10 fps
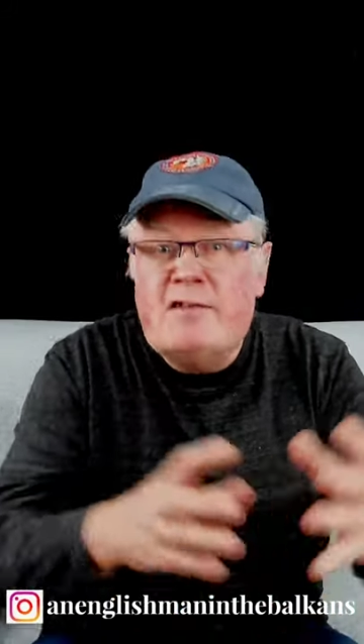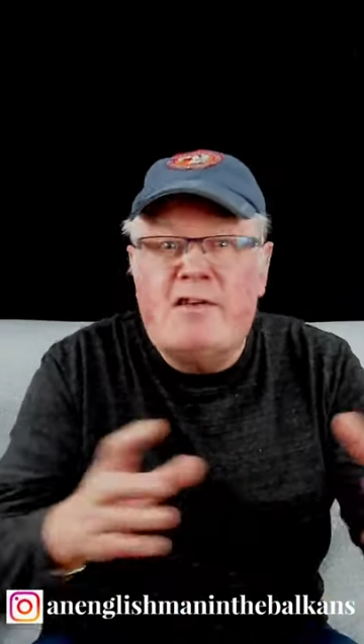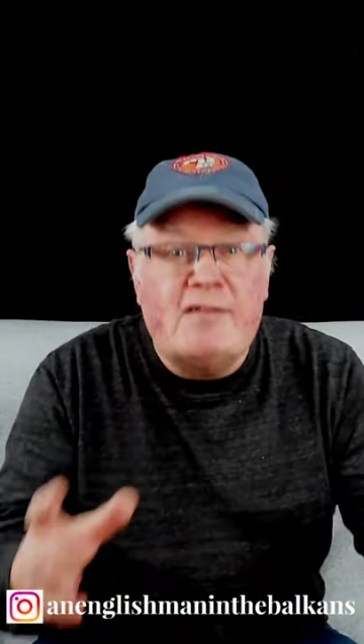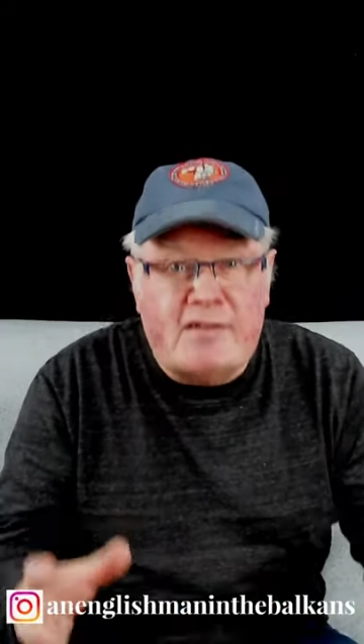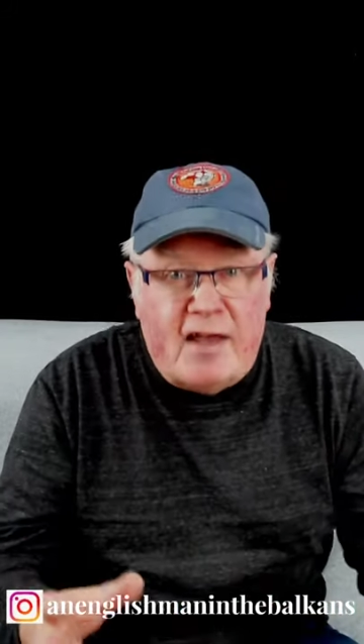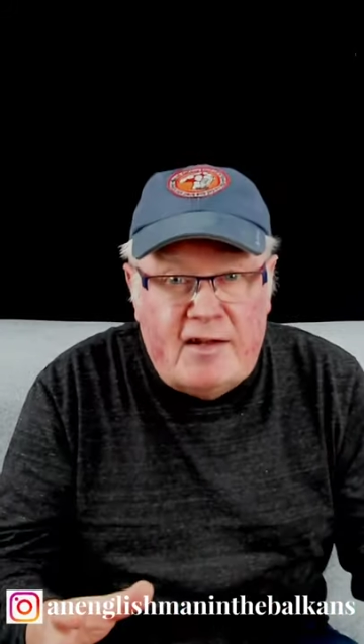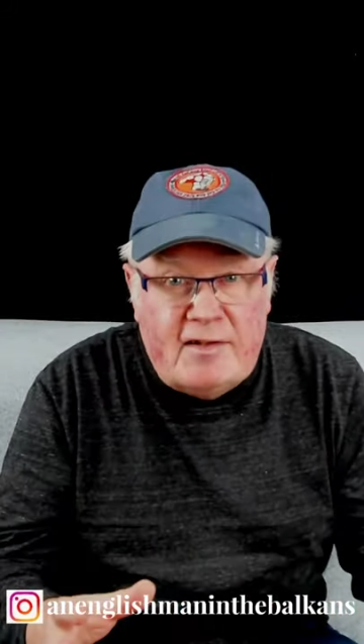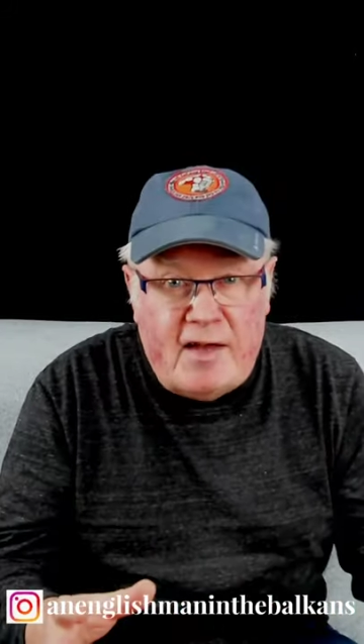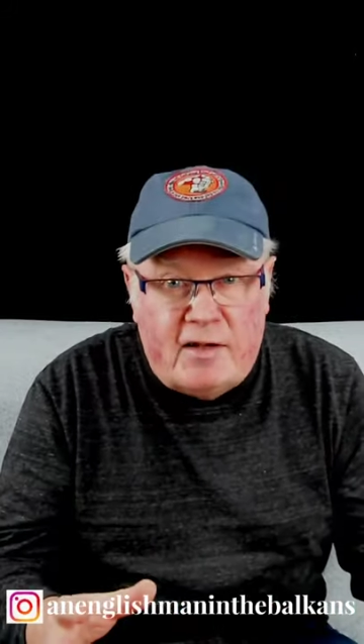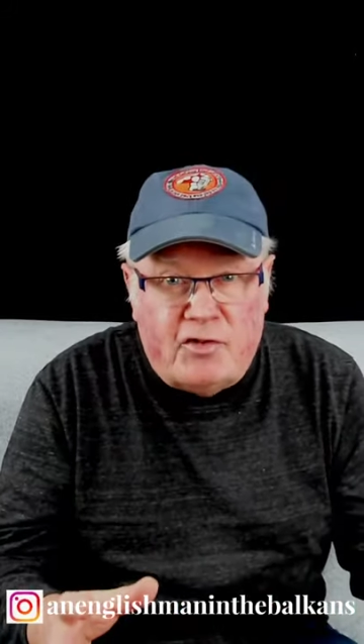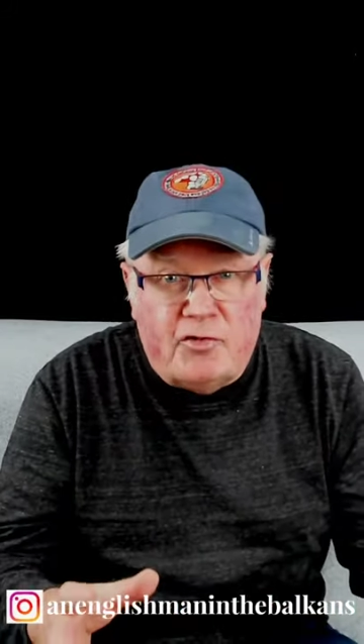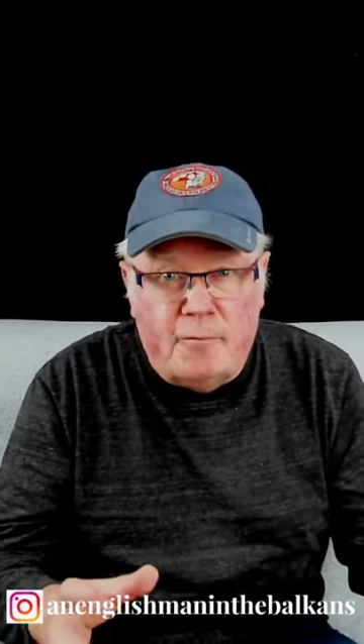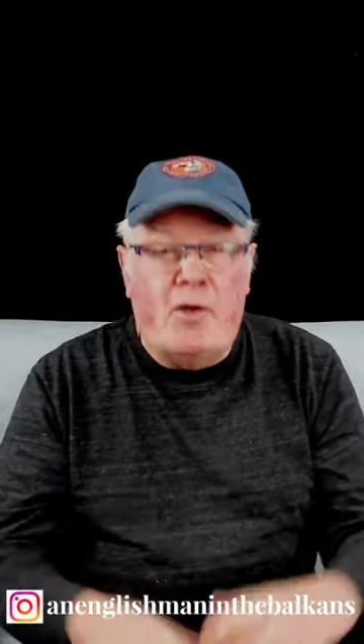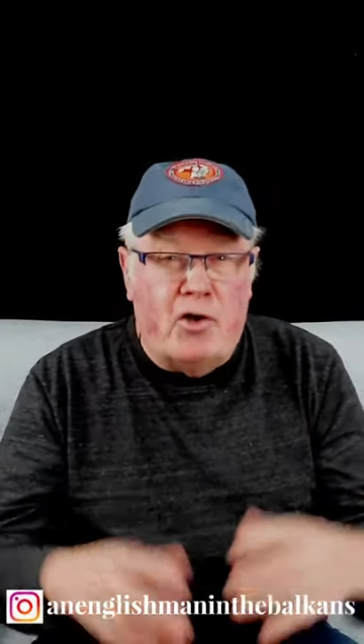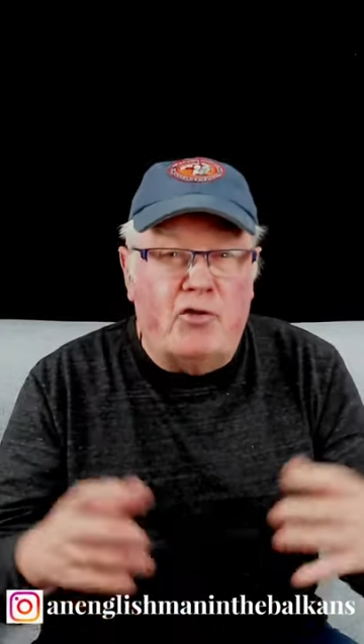just get in touch,
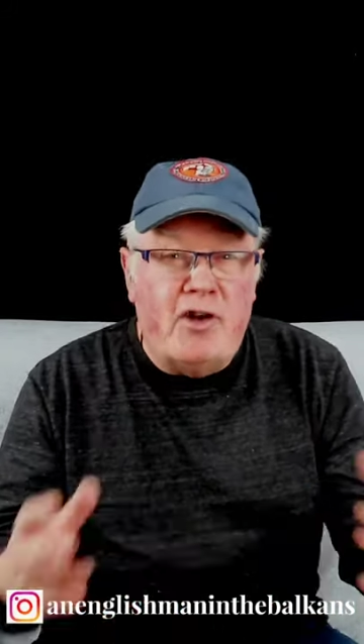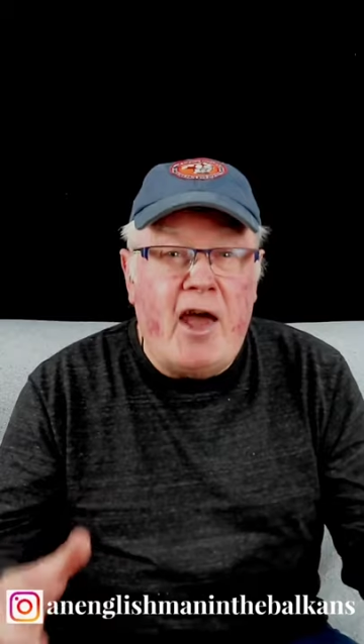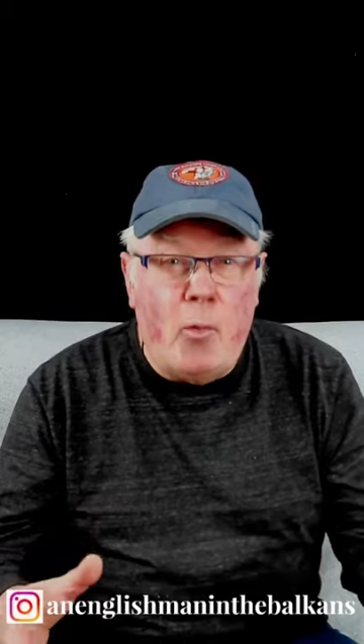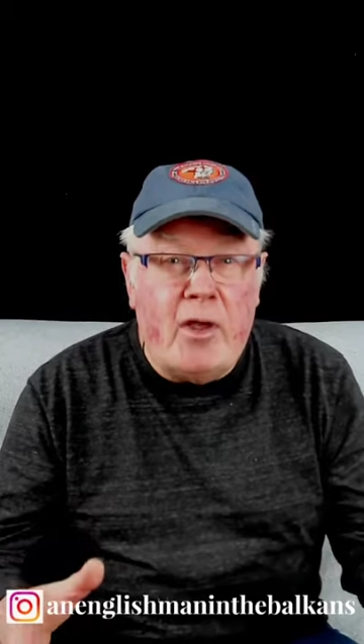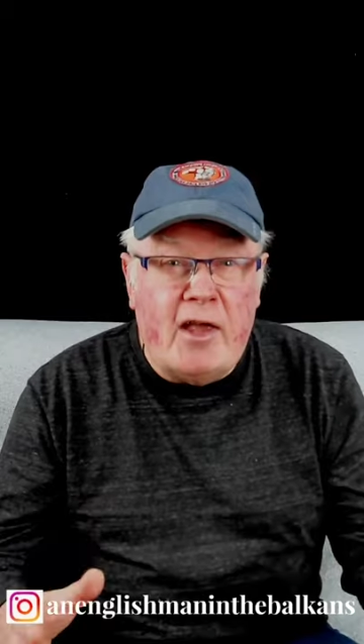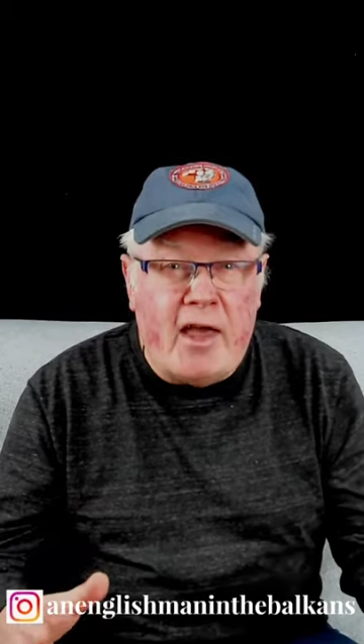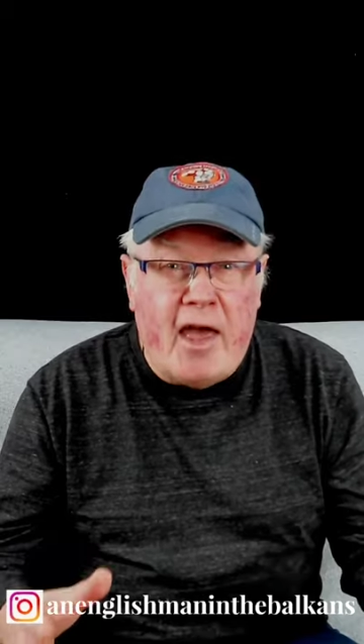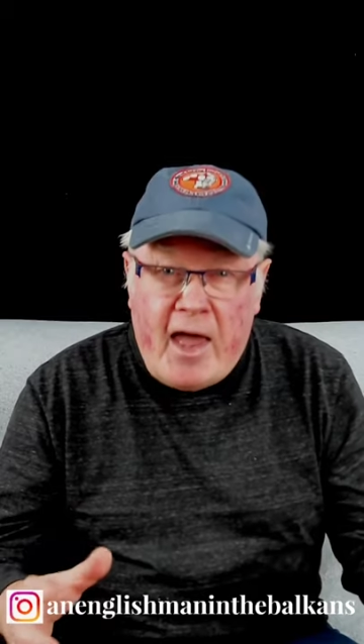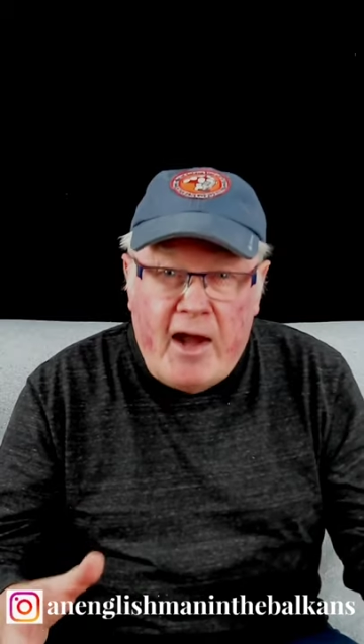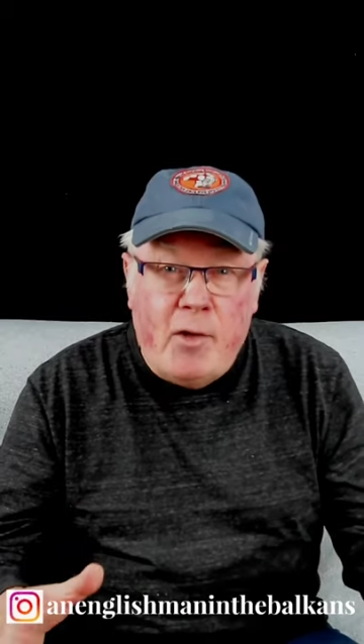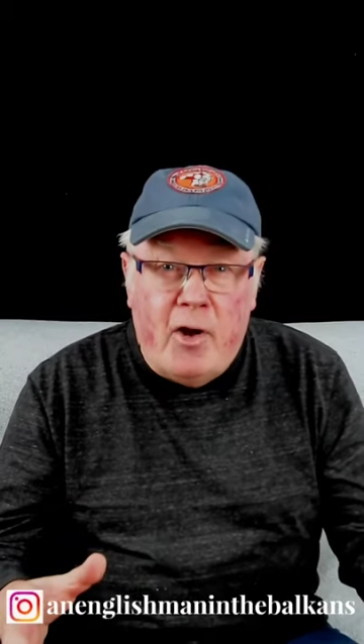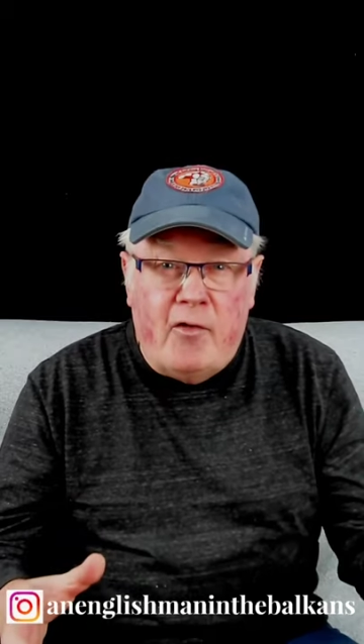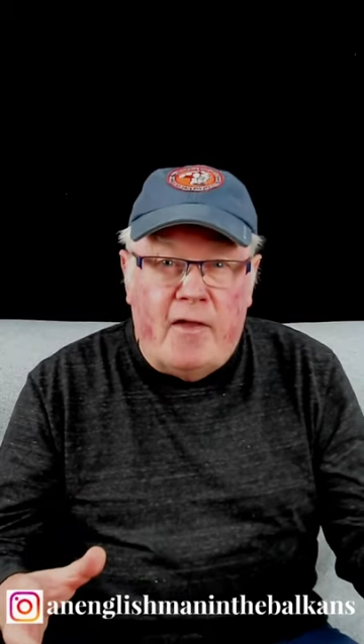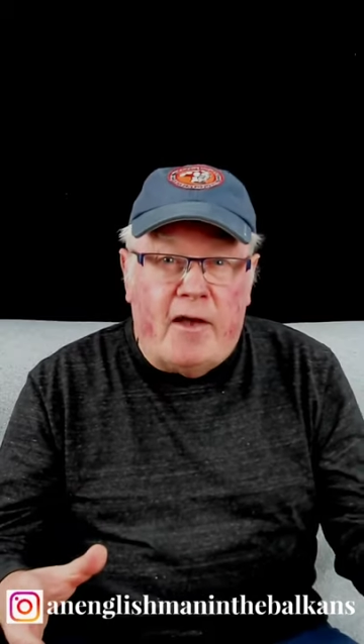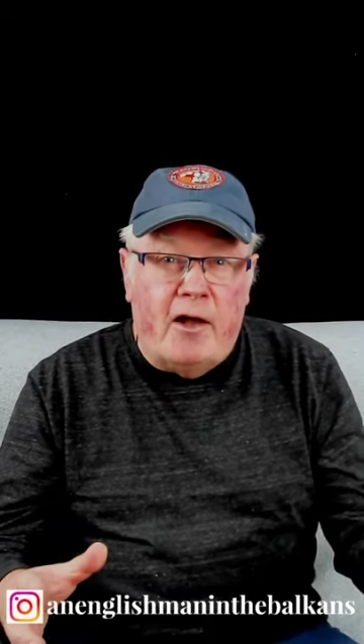because now we can get
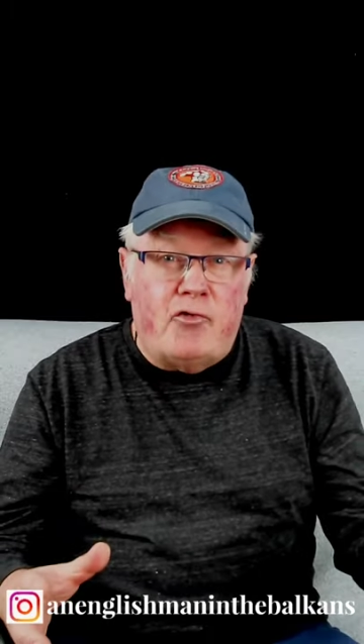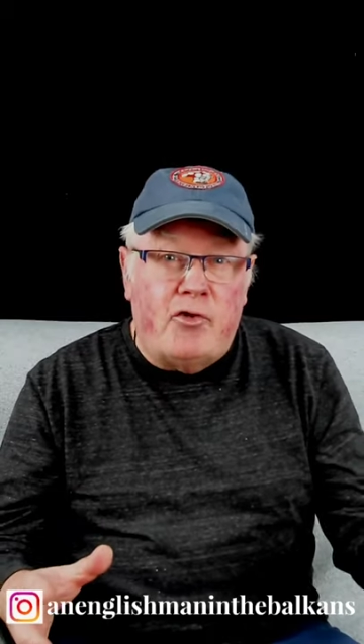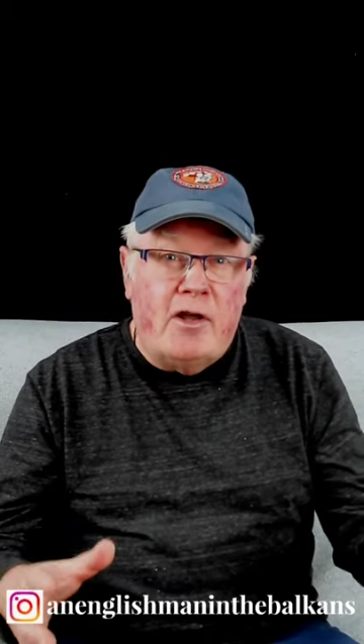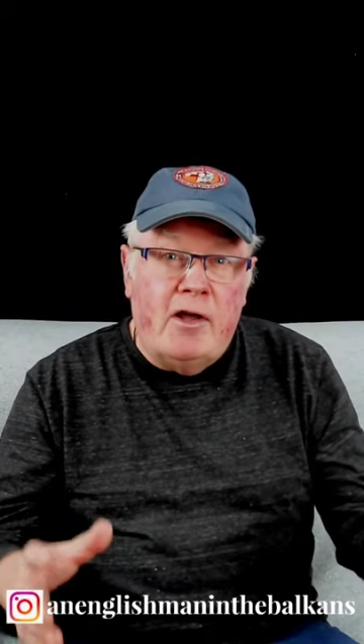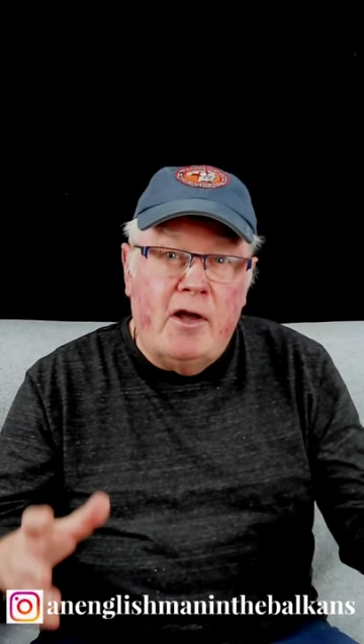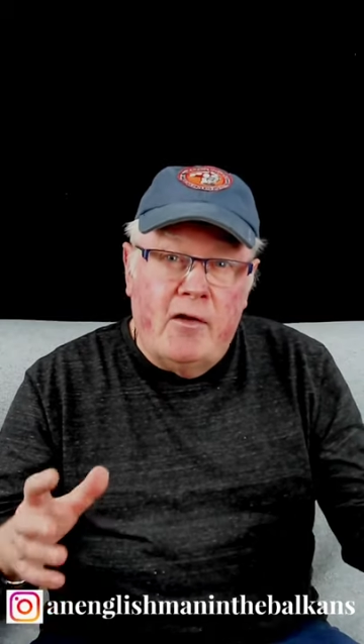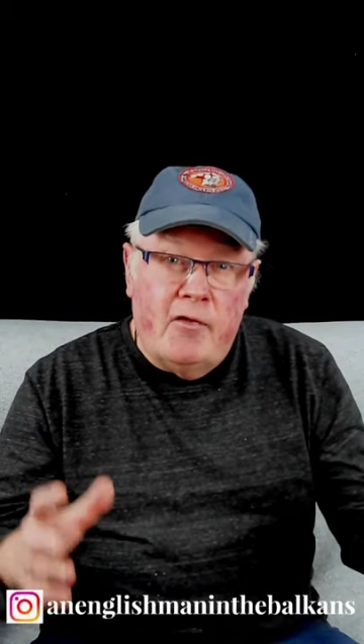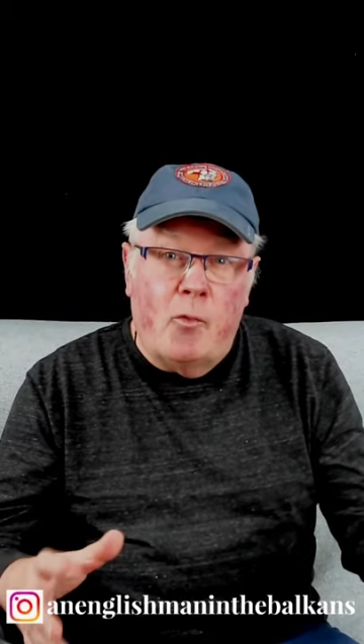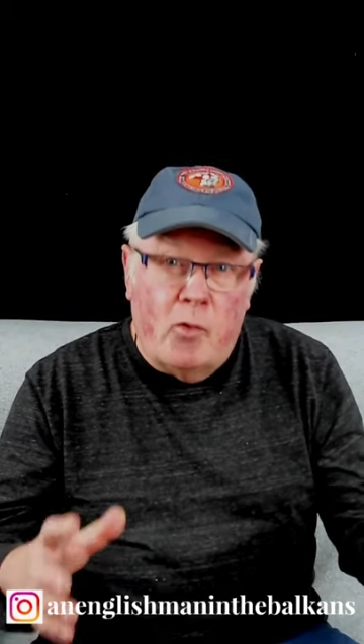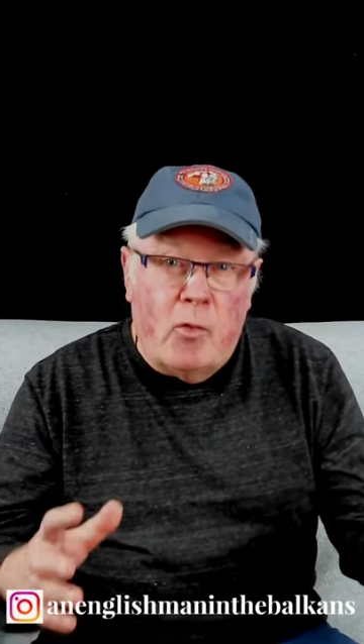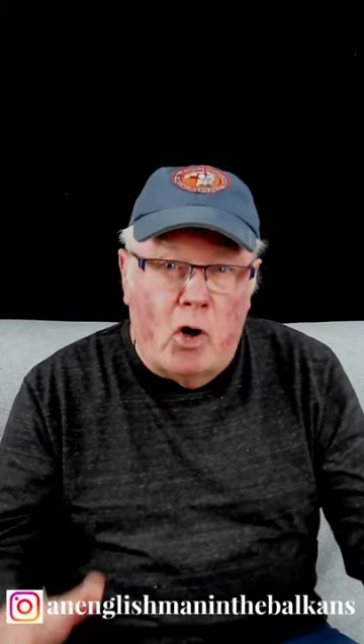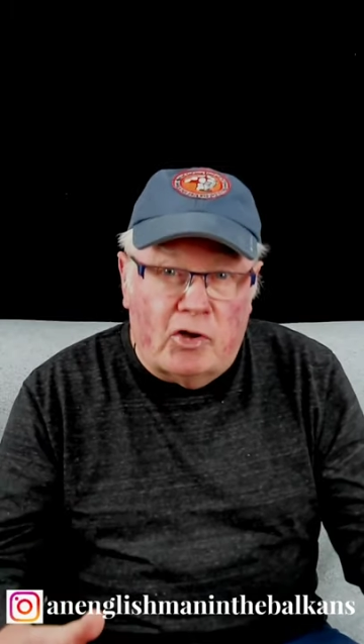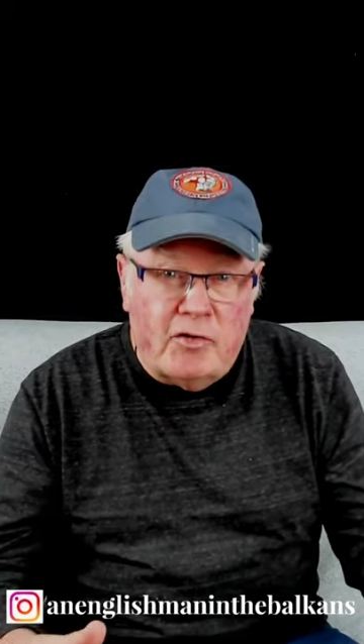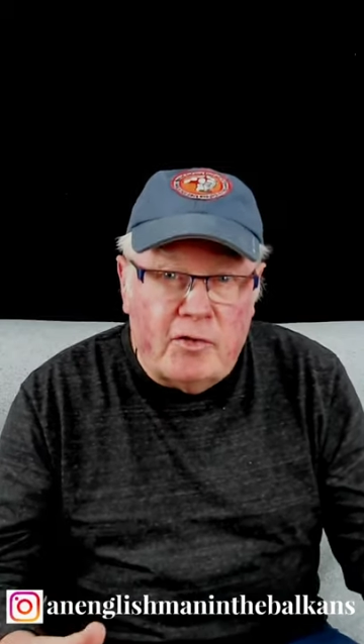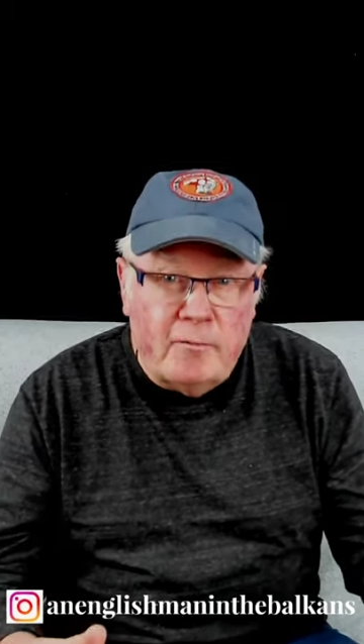anywhere in the country that we
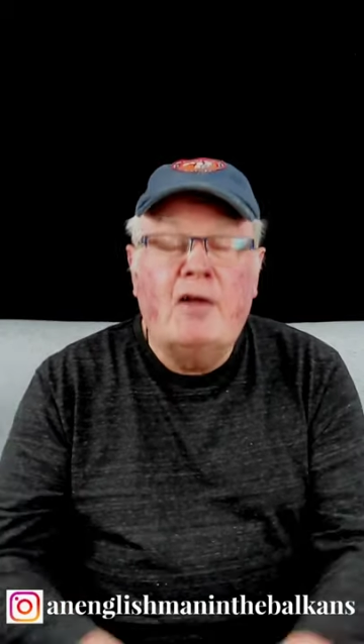want.